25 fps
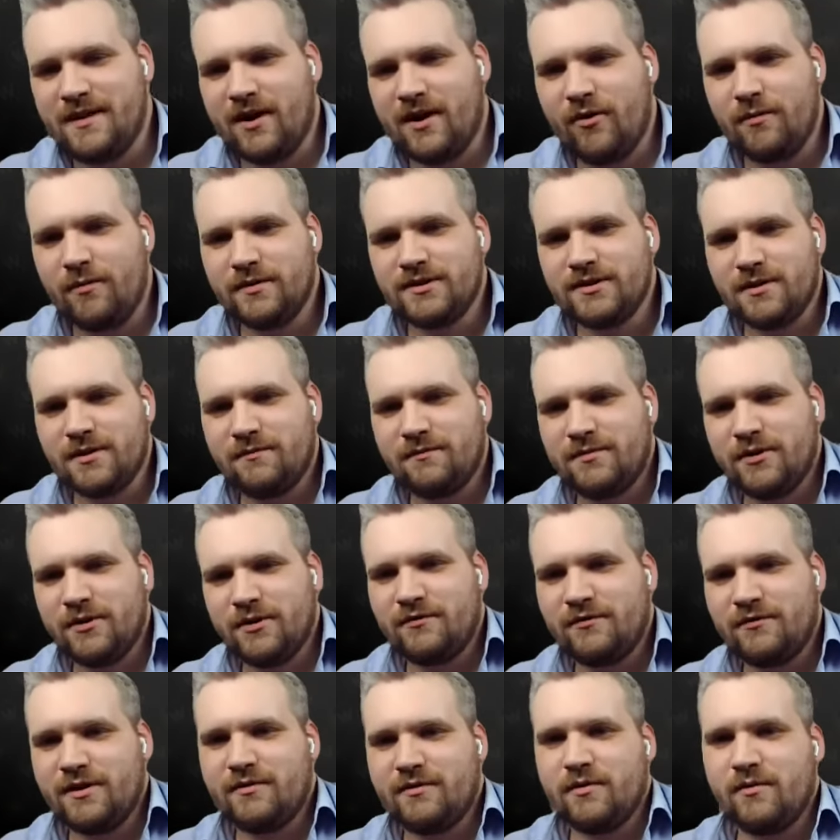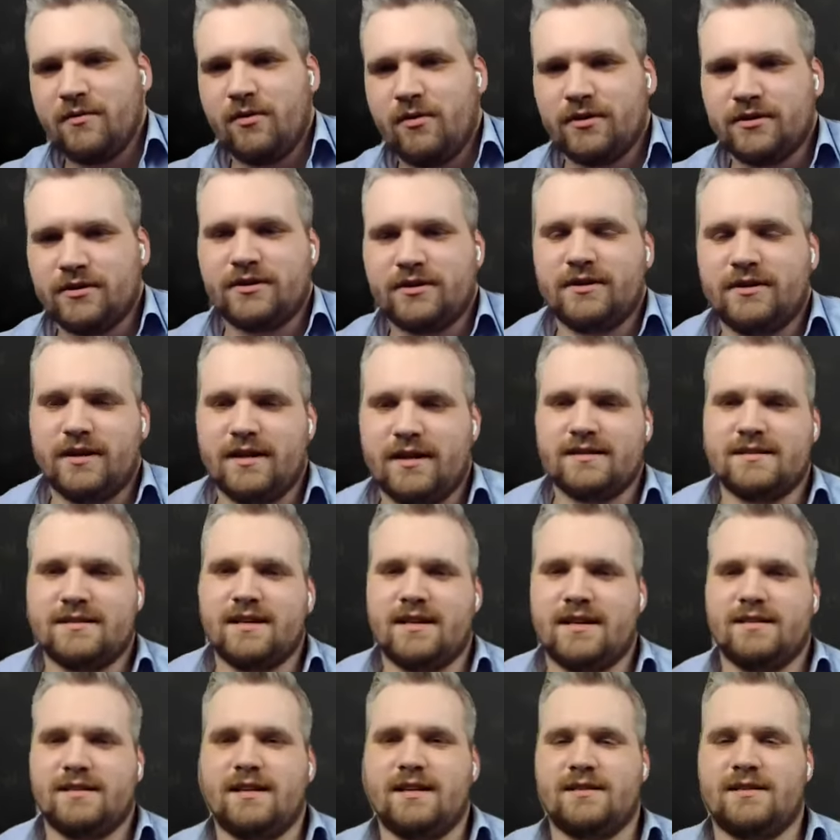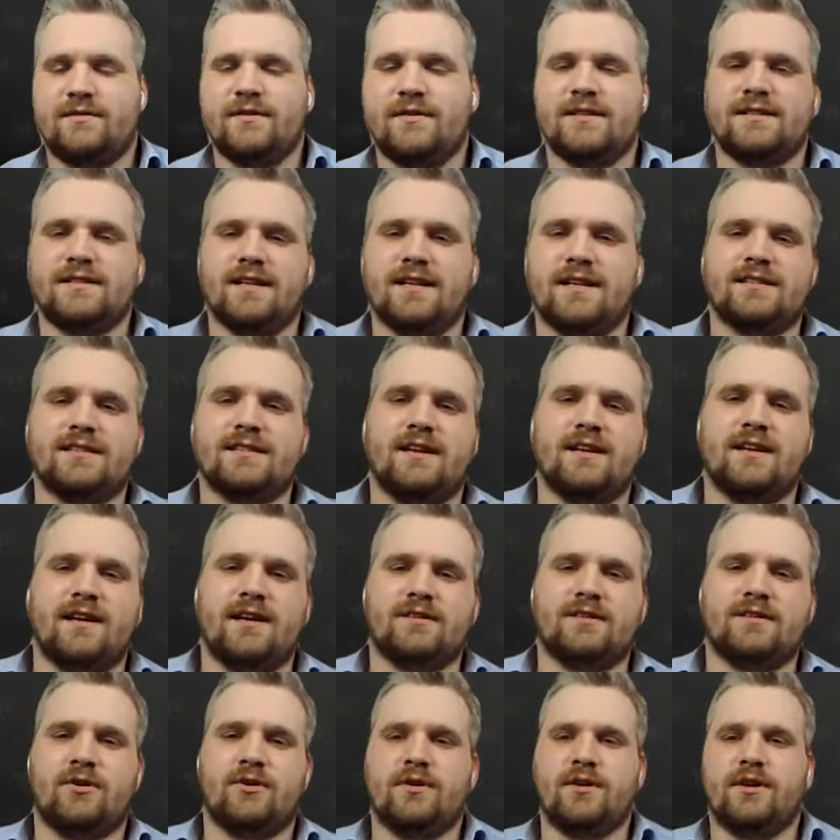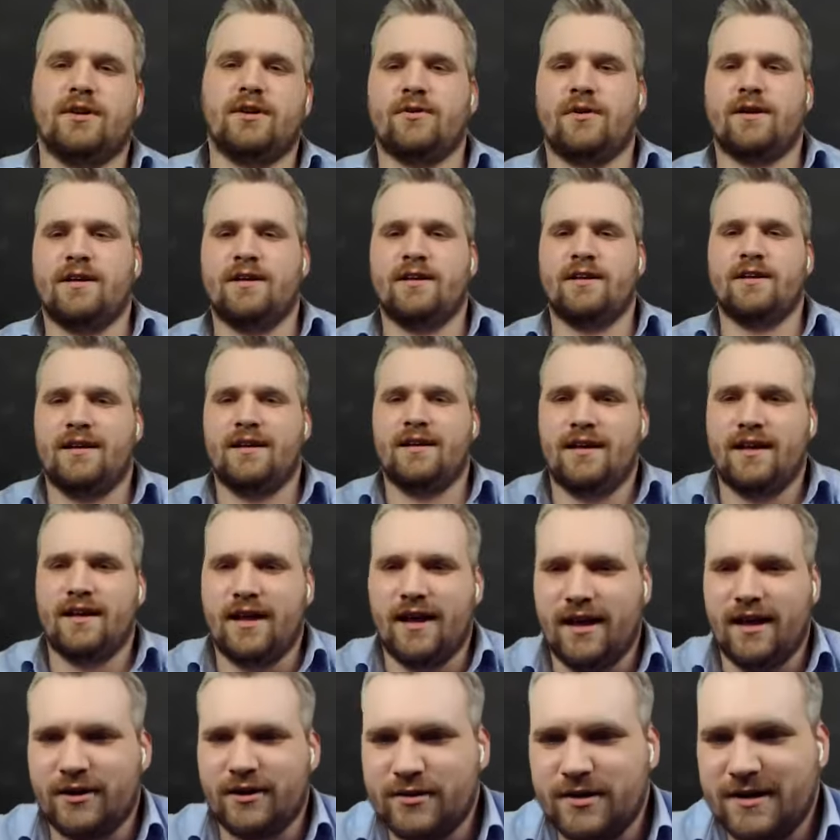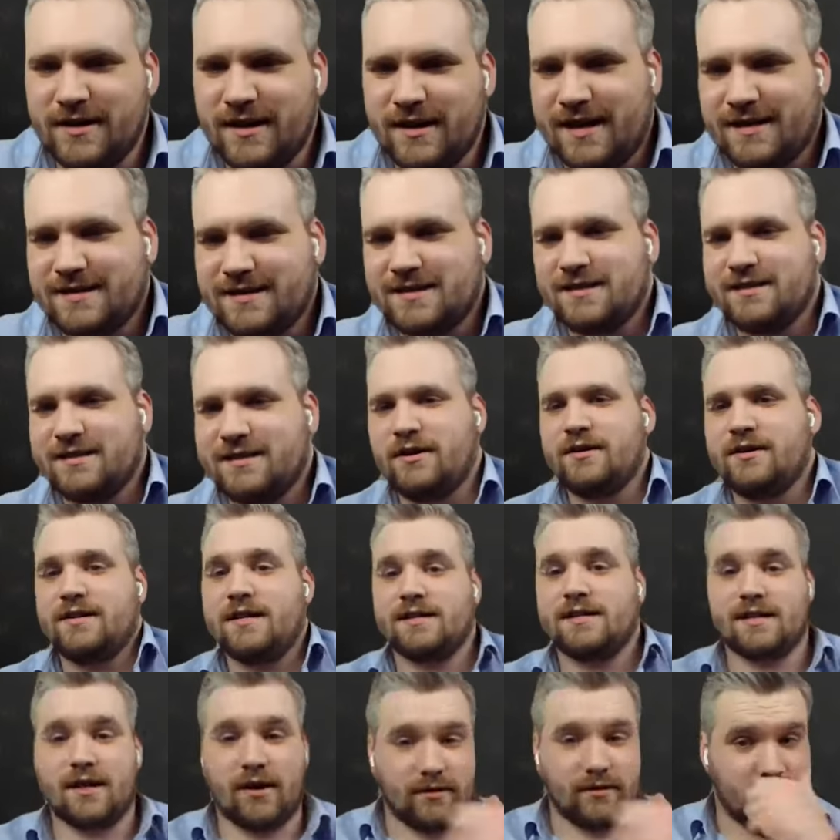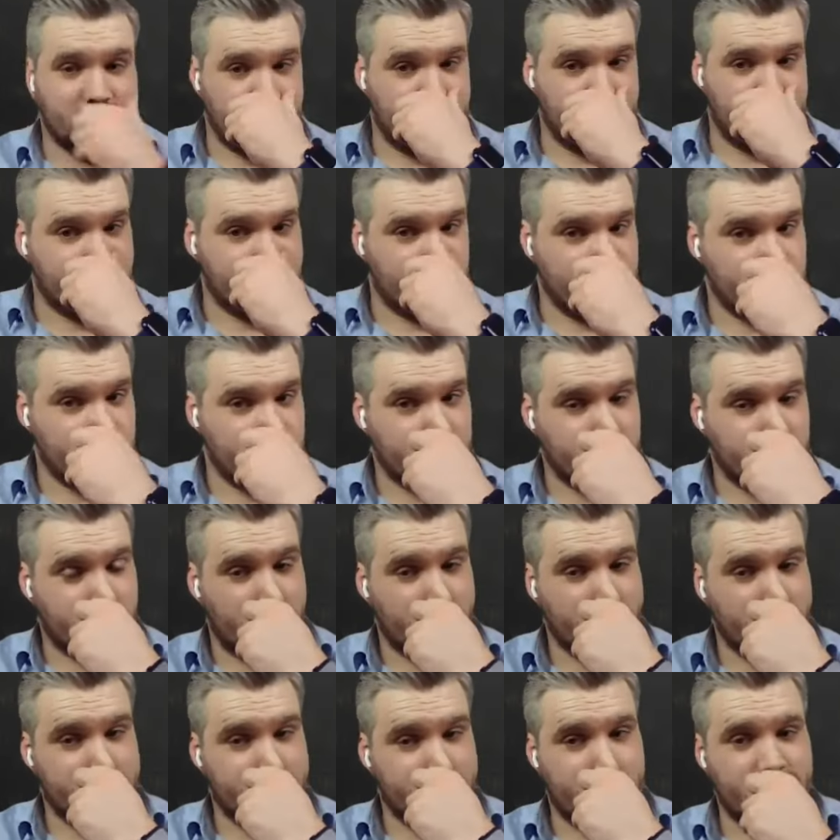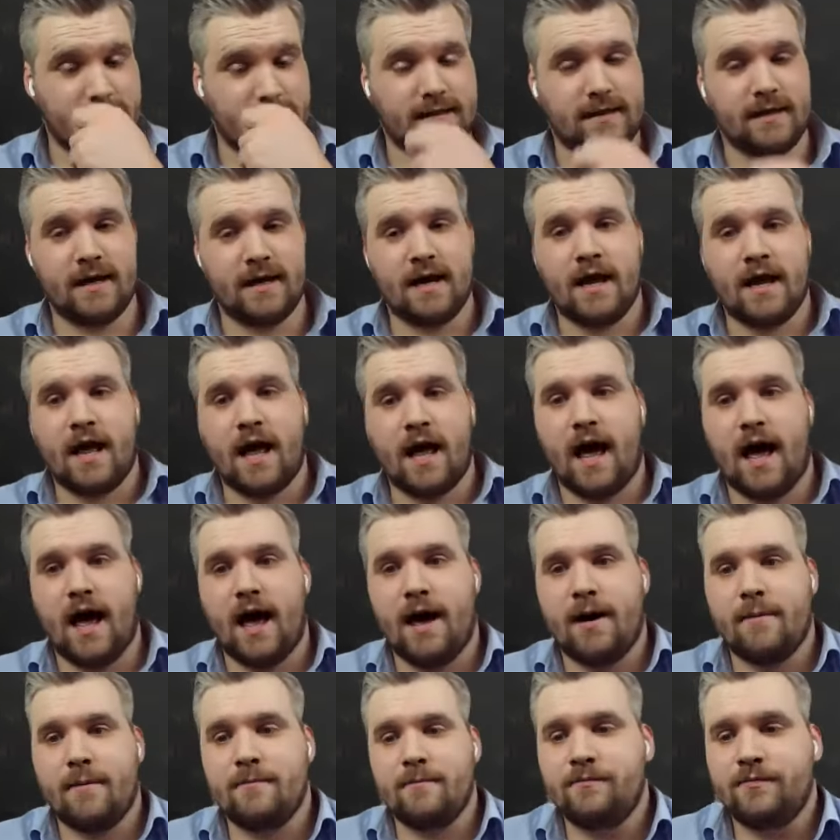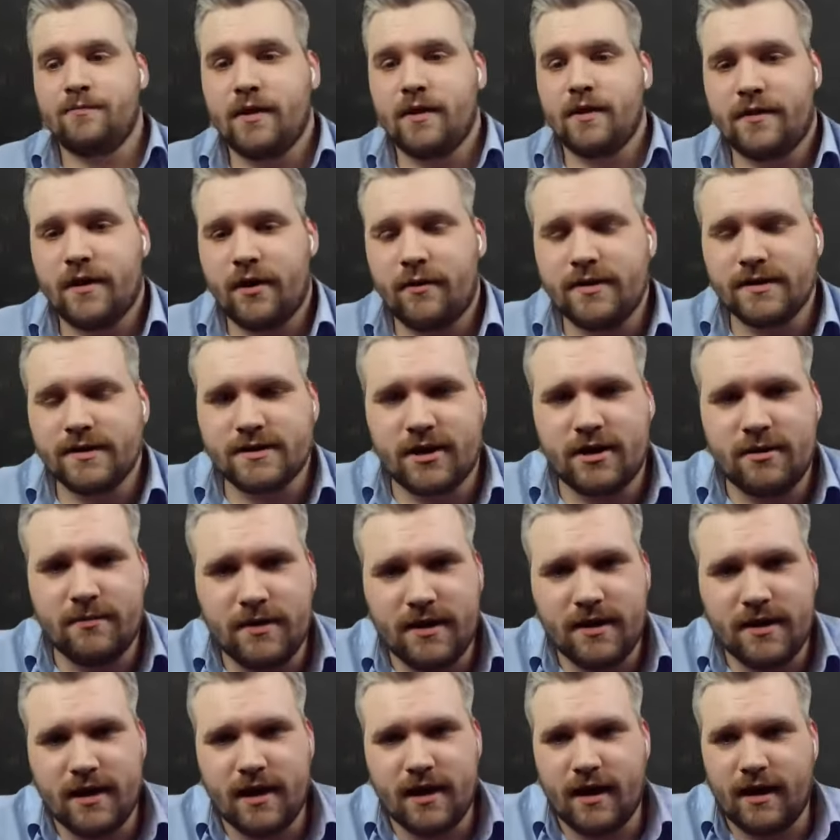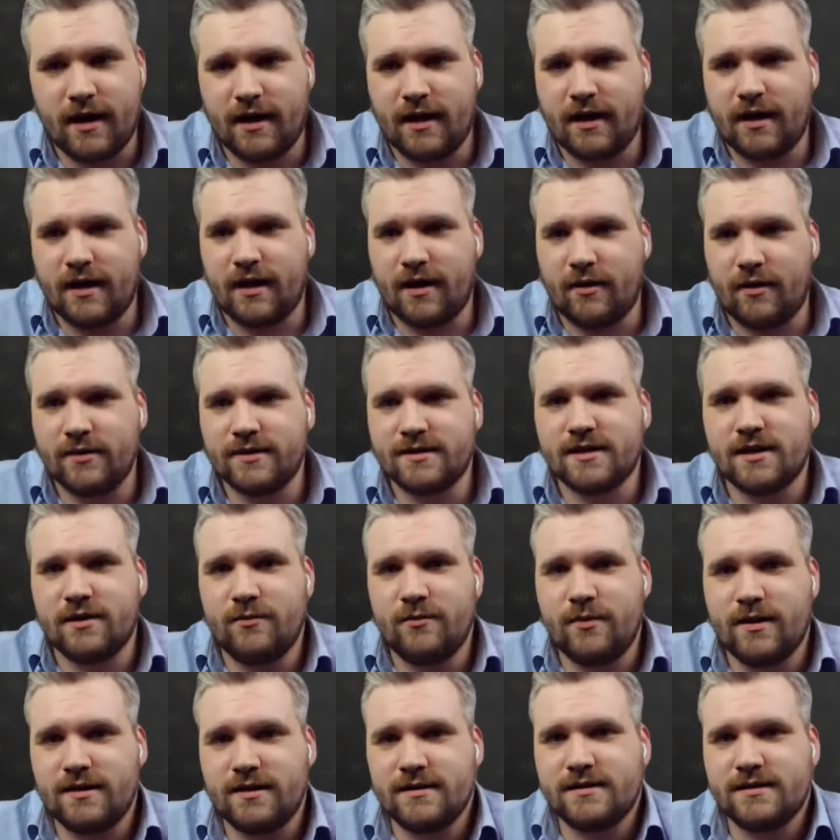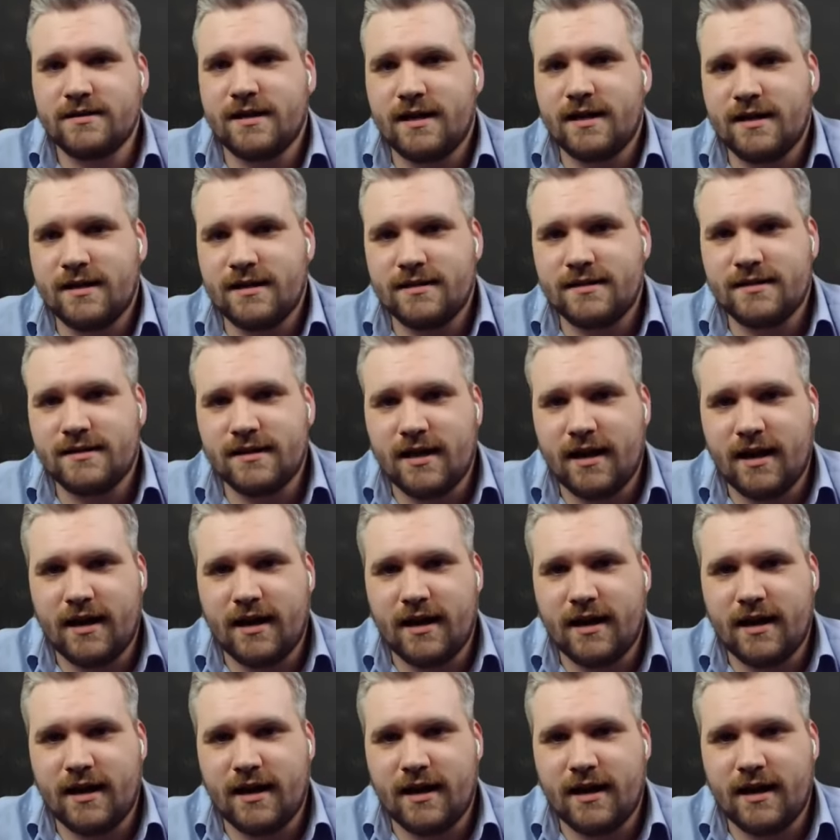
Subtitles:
opens up beautifully with water, as Phil says, and I totally agree. Trinidad, is there a discount on the whiskies we tried tonight? There is going to be a Whiskey Wednesdays